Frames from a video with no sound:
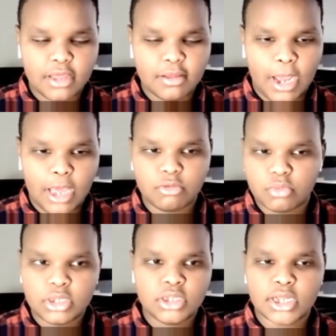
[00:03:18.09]
I, I
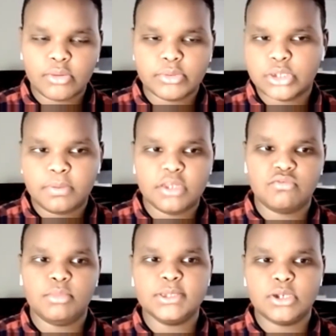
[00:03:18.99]
really thought it was a good
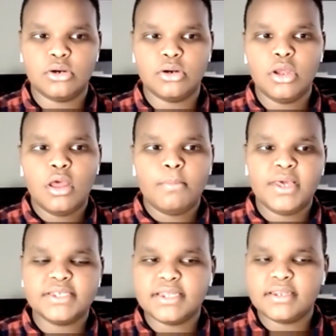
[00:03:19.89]
place for me to start
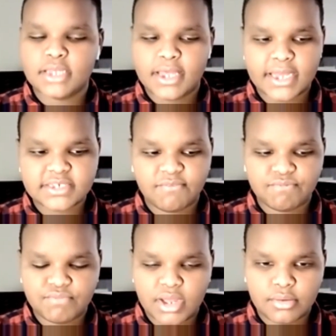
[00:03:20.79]
because it, it has a
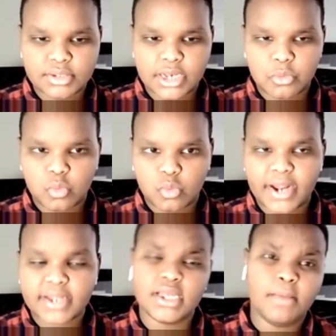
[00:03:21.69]
very
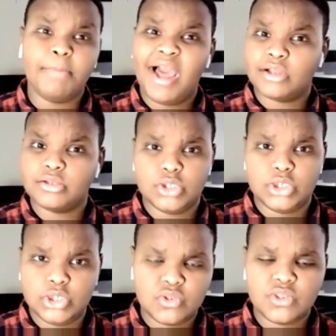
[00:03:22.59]
direct impact
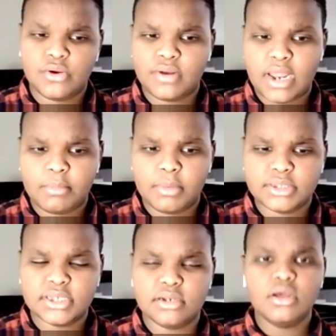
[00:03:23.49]
on the youth here in
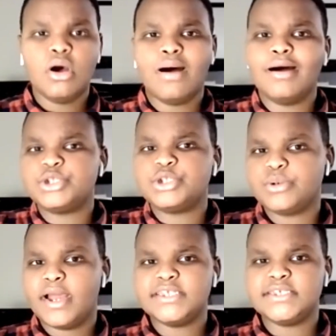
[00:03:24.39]
Edmonton. Our
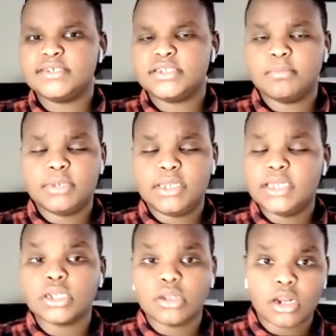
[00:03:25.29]
transit system
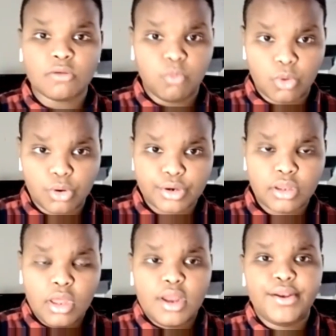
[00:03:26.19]
needs a lot of work.
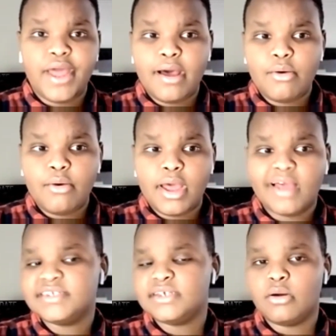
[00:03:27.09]
Now,
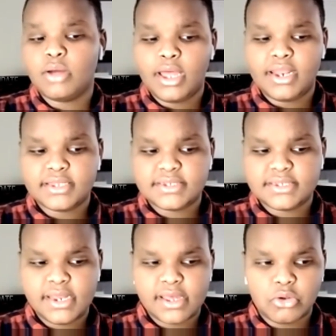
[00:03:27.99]
as or, and at
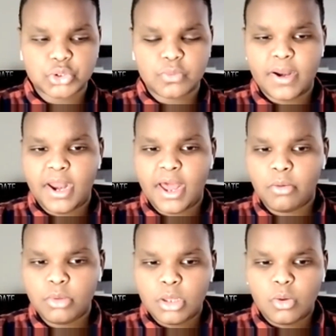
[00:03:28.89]
city council right
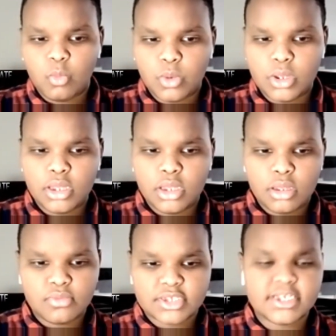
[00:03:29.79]
now,
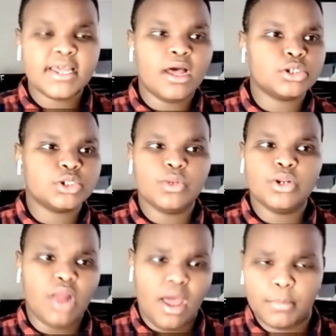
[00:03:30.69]
we the city council we
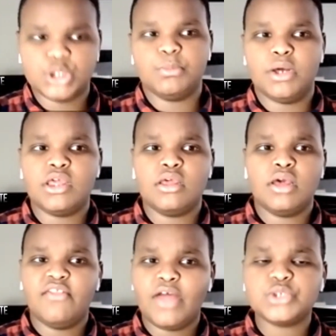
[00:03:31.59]
don't have much money,
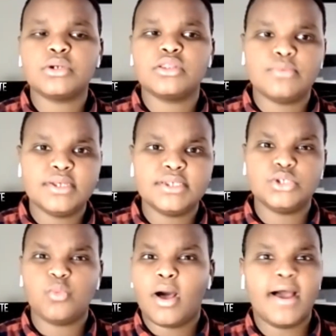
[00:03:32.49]
and that's one of the
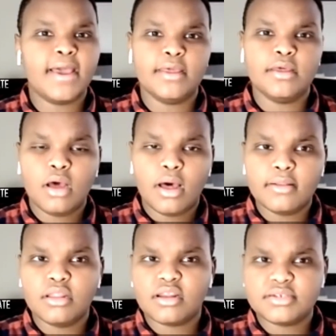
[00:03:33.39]
reasons why a
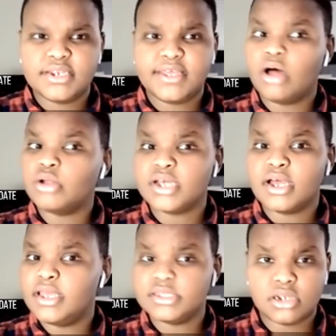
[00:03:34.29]
lot of city
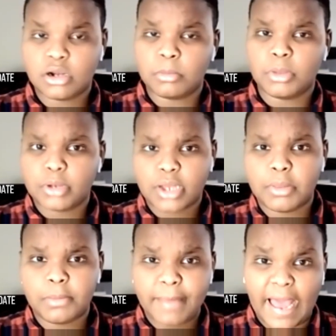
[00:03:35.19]
council is not going to be
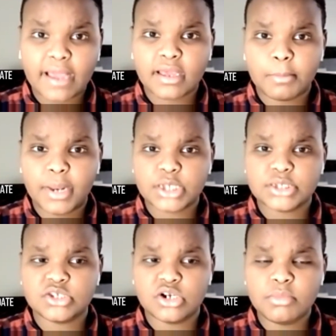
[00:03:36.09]
coming back come
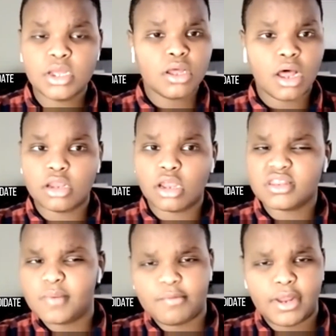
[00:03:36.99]
next term. A lot
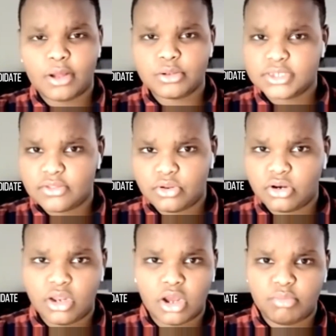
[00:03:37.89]
of them have announced that
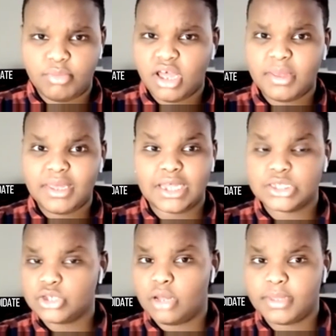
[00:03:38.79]
they're not going to be coming, like
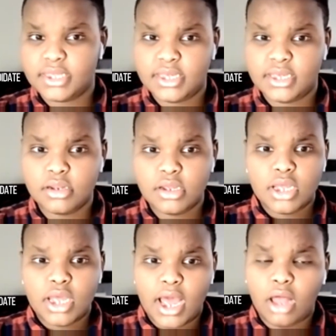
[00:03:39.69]
Scott McKeen
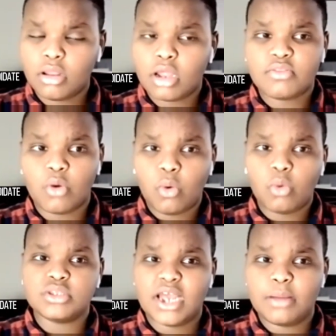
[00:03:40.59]
a lot of the
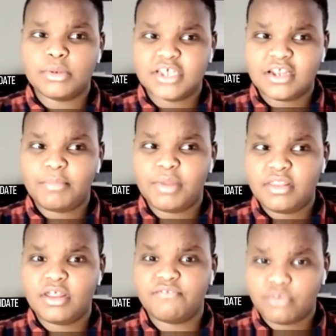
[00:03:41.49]
old timers that have
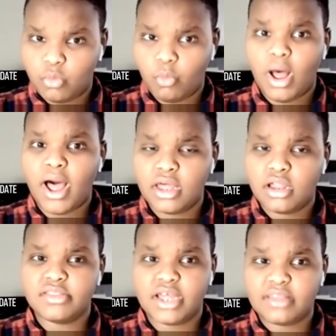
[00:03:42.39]
been there for a
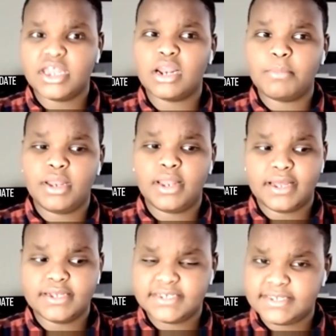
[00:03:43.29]
while and that, that have been
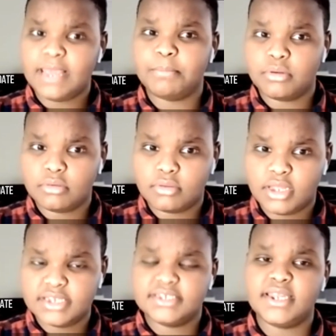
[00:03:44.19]
like a staple
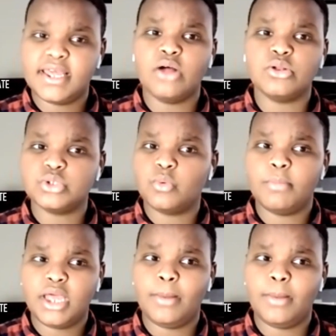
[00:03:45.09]
in city council
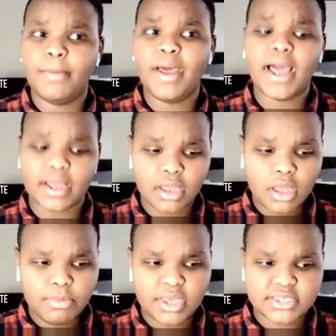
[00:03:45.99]
won't be coming back
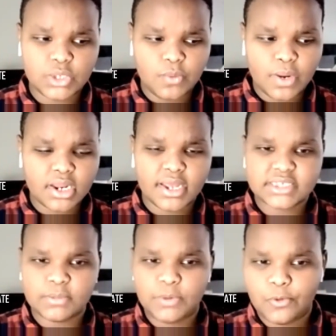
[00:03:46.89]
because they
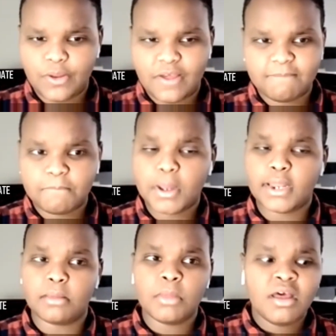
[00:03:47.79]
recognize that we don't have
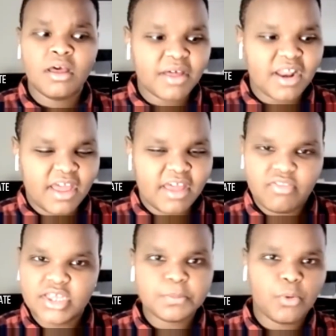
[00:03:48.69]
money. But
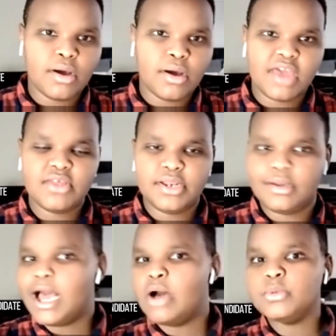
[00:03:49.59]
at this point, I think
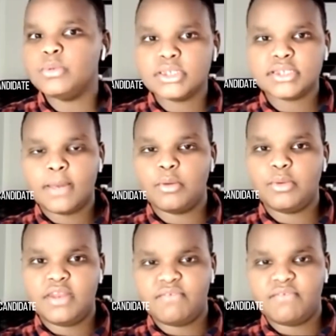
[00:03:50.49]
now is the time that
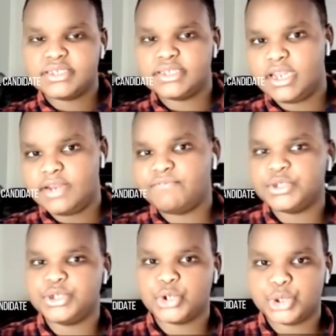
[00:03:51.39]
we invest in
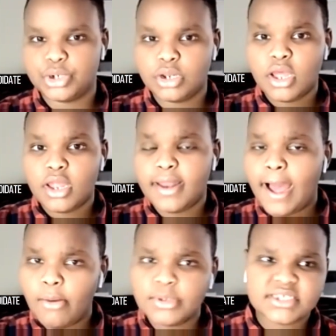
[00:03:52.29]
infrastructure.
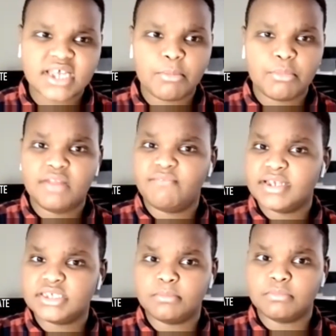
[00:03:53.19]
Now is the time we
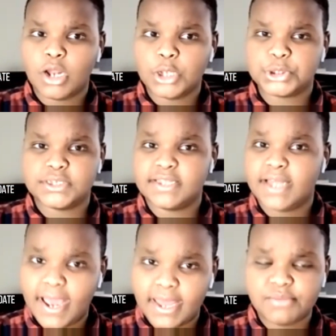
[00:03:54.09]
invest in projects of
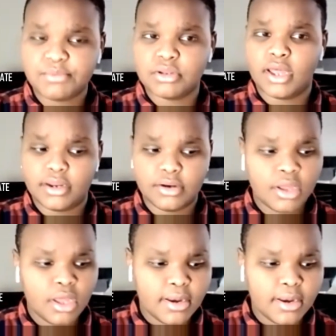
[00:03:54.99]
the high level line.